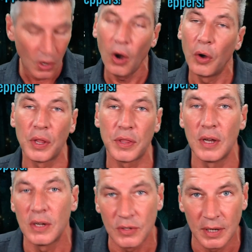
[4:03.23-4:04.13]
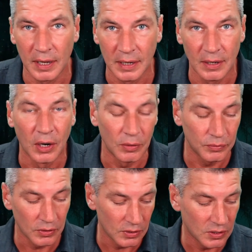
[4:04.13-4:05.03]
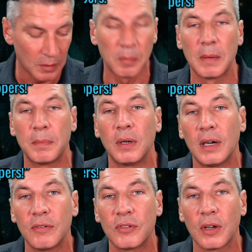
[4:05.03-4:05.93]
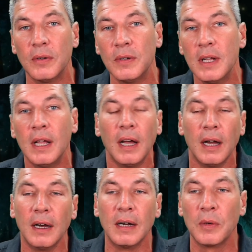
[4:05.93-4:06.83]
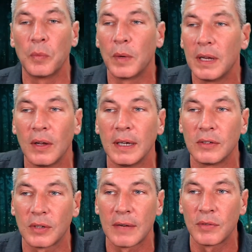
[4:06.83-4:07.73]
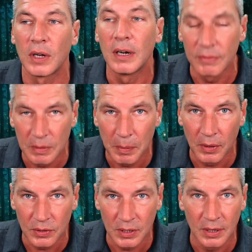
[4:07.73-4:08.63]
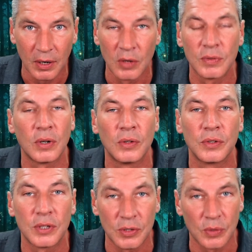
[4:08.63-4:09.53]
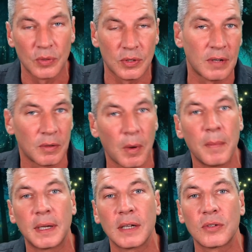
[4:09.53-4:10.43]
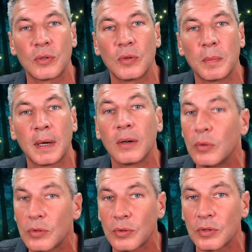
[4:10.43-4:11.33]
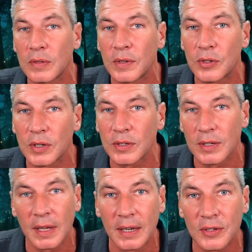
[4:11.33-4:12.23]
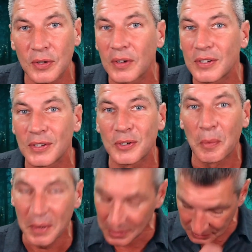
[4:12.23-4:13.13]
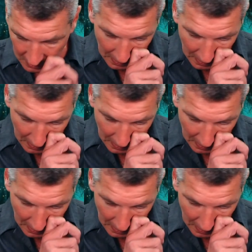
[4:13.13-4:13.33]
on a Thursday after the Sigma Prepper live show, we like to have an after party over on the Discord server where we get to talk about all sorts of interesting and exciting topics.